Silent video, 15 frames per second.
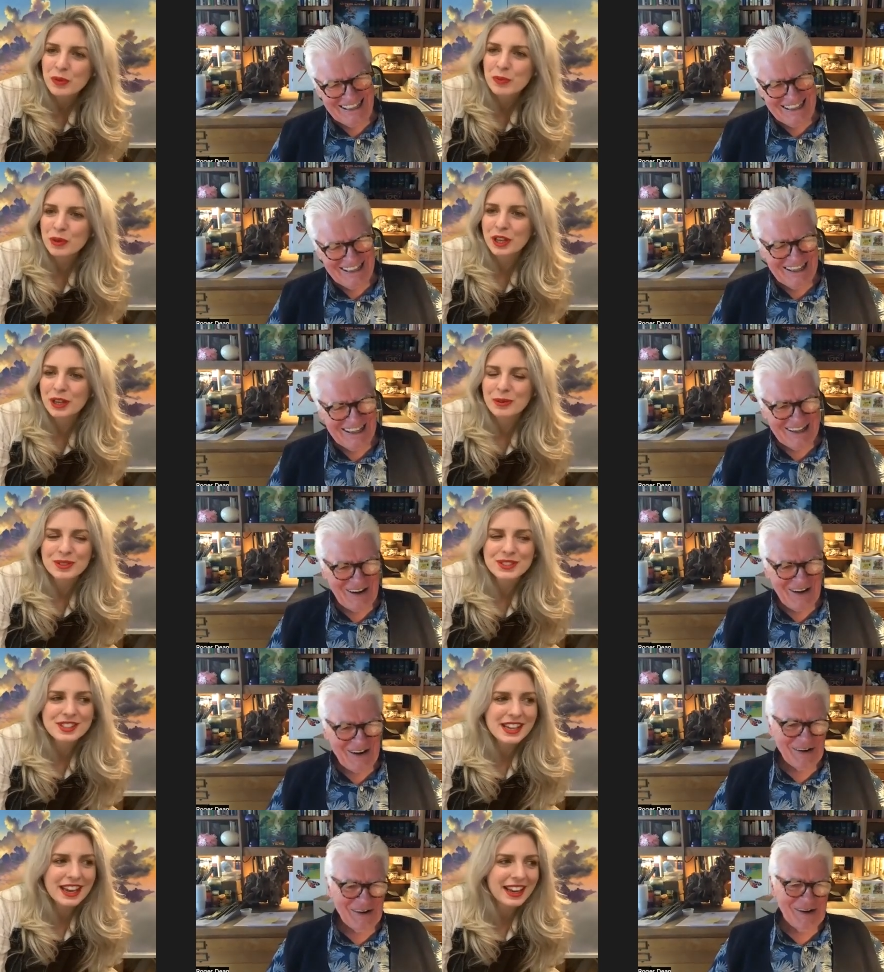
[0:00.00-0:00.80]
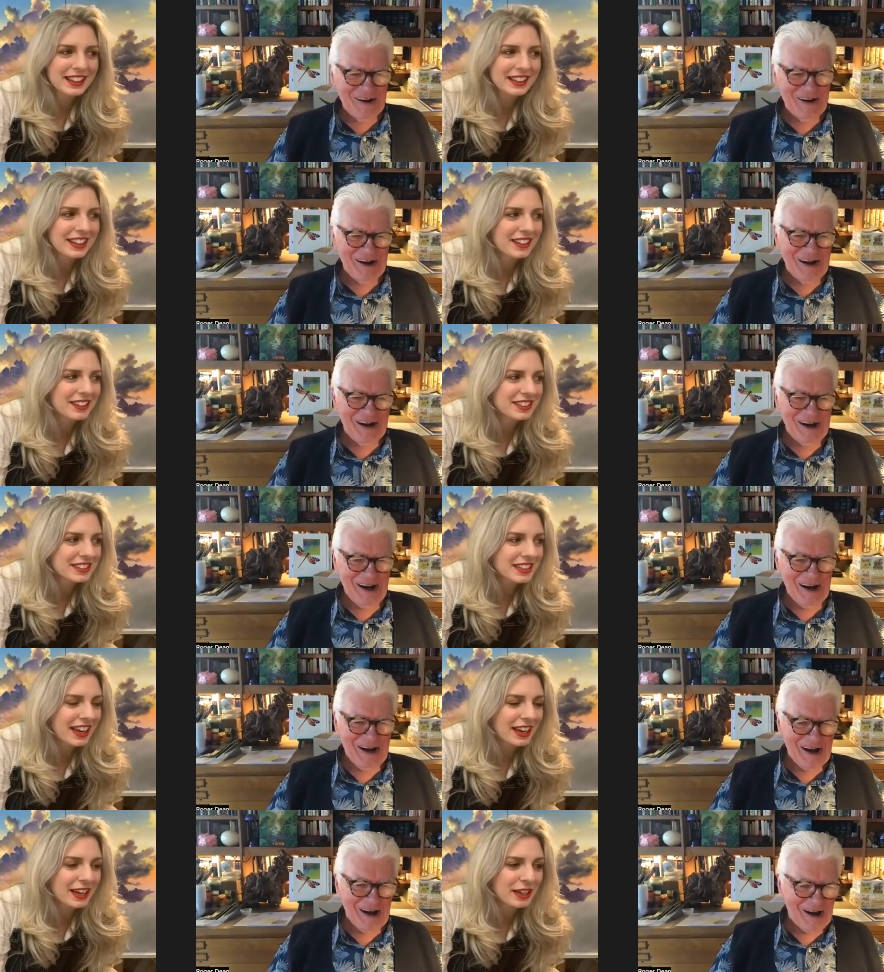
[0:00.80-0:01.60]
Speaker 1: well, you were saying the other
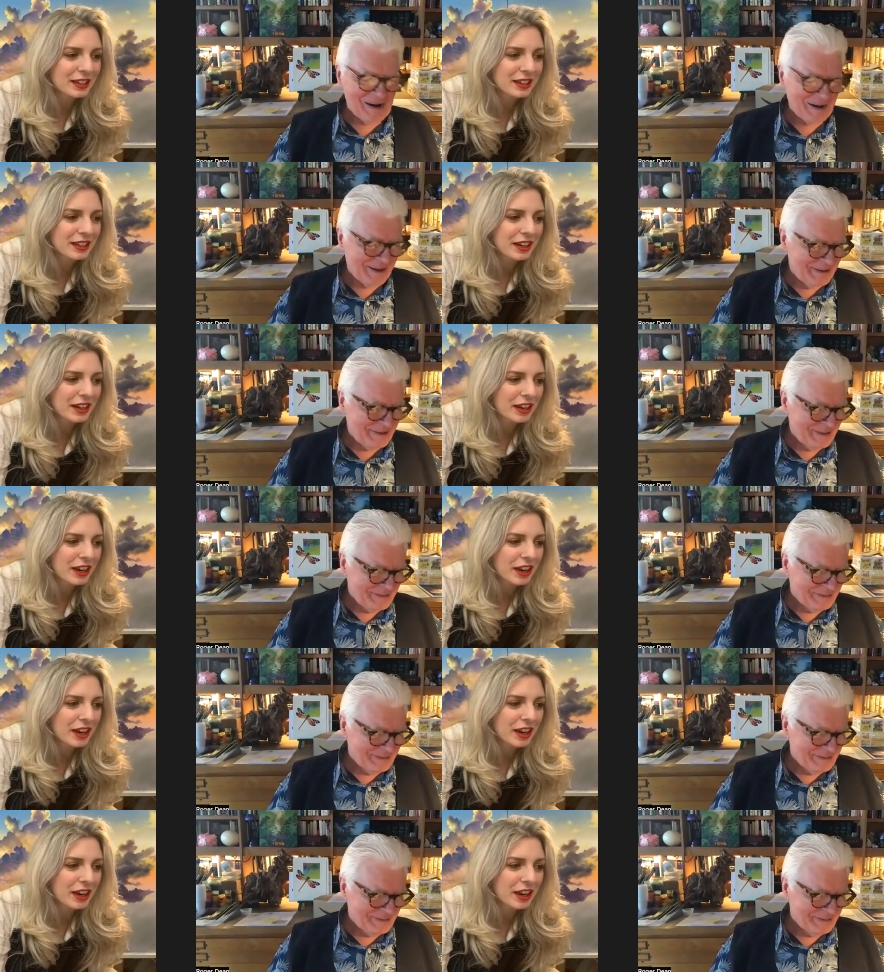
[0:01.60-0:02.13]
day,